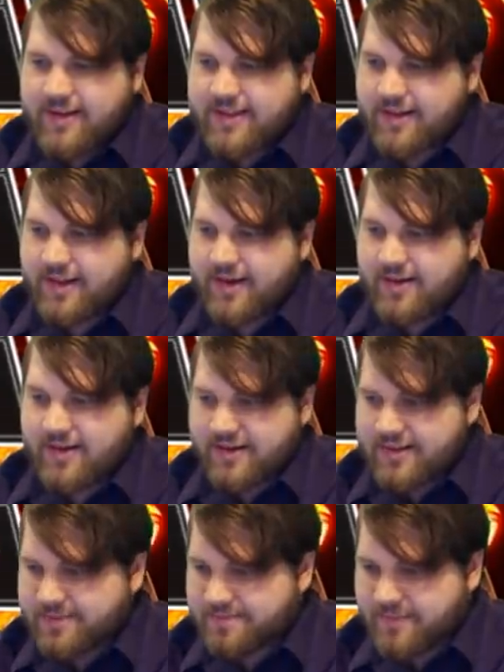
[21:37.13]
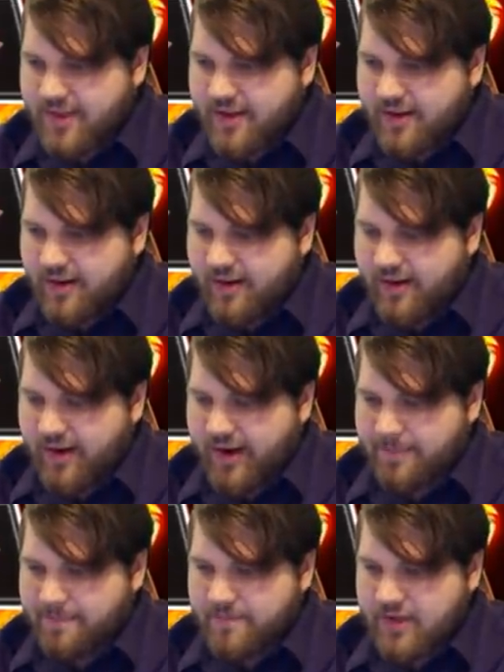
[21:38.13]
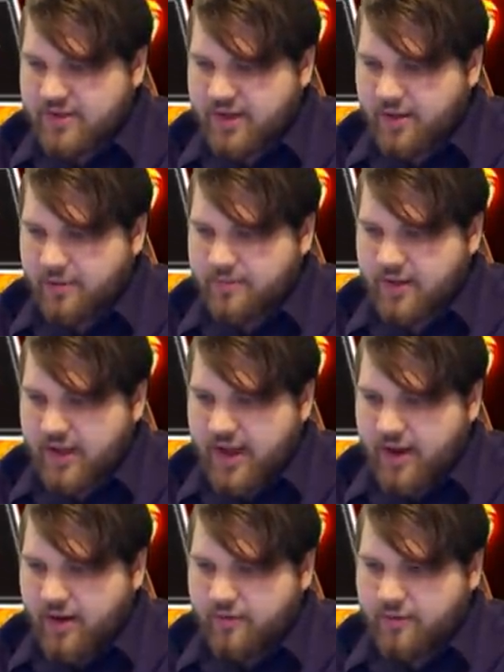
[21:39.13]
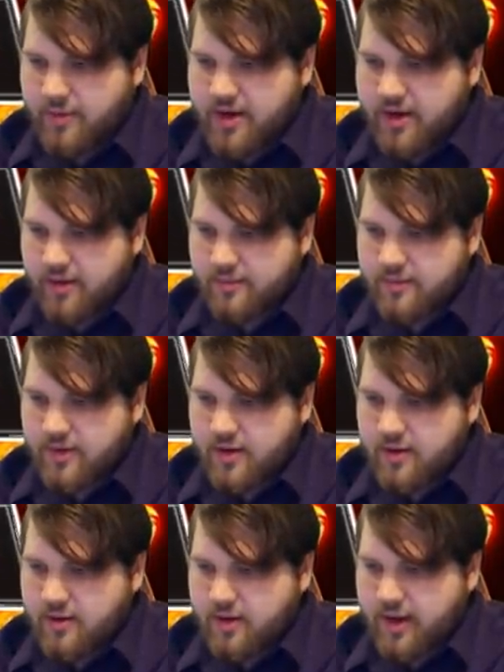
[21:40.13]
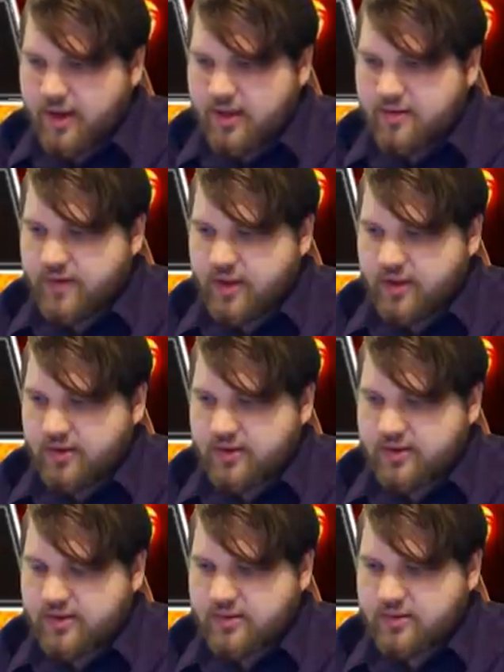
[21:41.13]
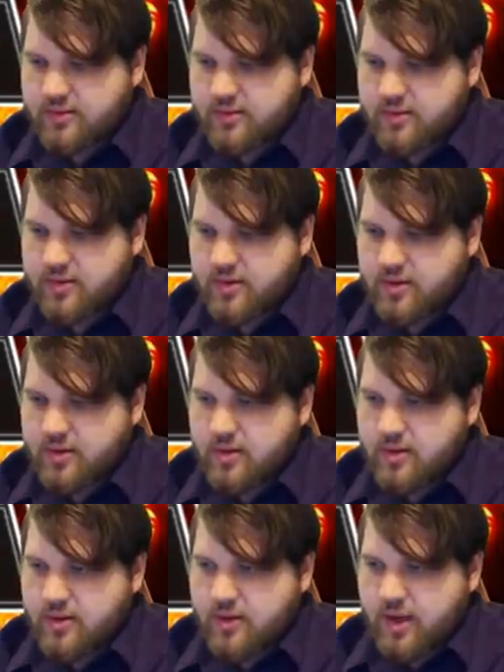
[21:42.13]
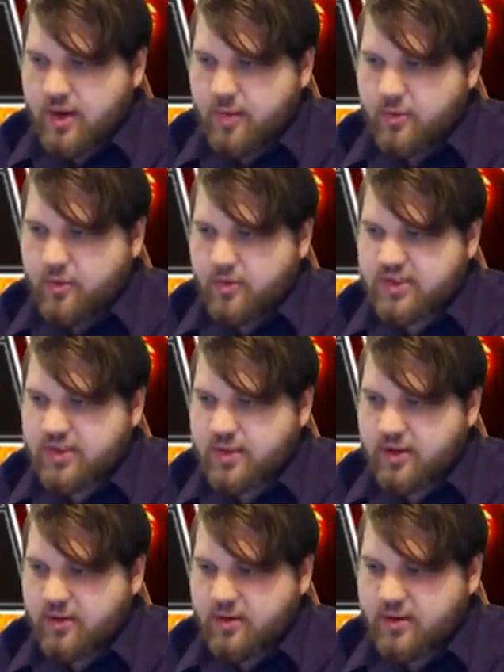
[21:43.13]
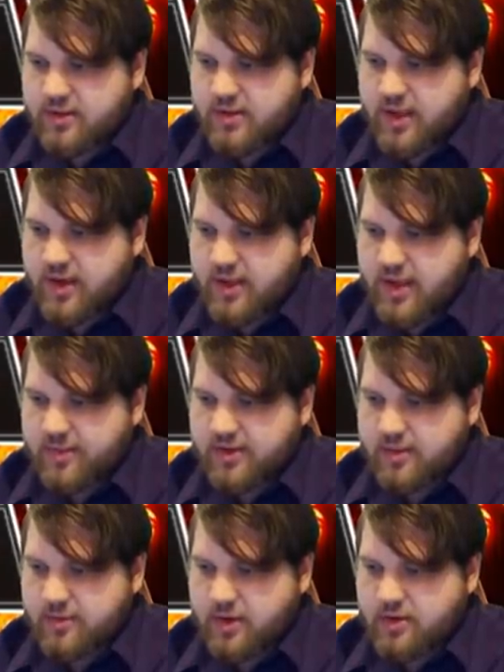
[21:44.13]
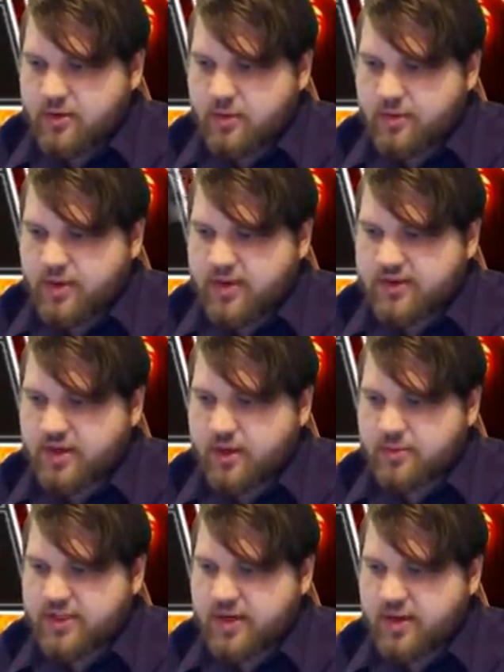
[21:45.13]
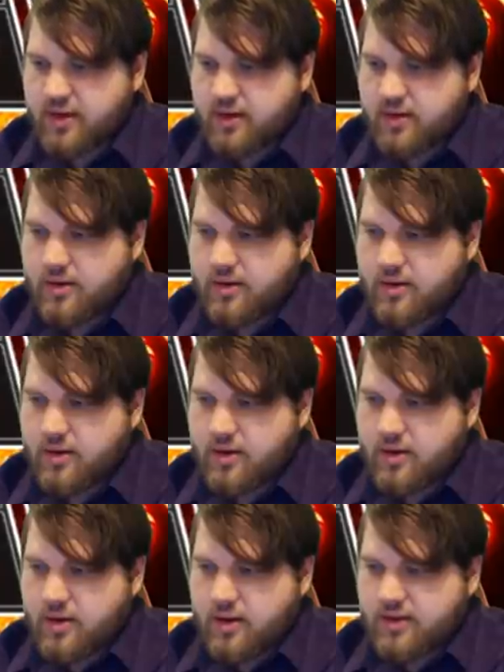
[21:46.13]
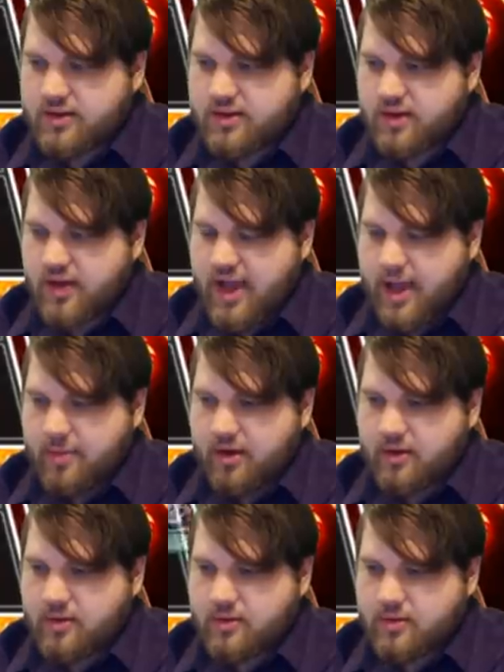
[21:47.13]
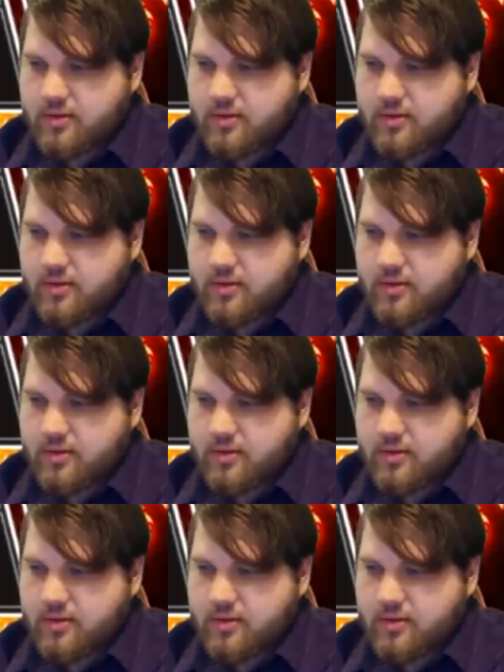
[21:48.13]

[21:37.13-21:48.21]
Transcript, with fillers: That's hilarious. Alright, so now, from here, I'm going to activate this. And I'm going to summon this Lady Lapis. I'm going to do it with this and an Obsidian. And this is going to happen.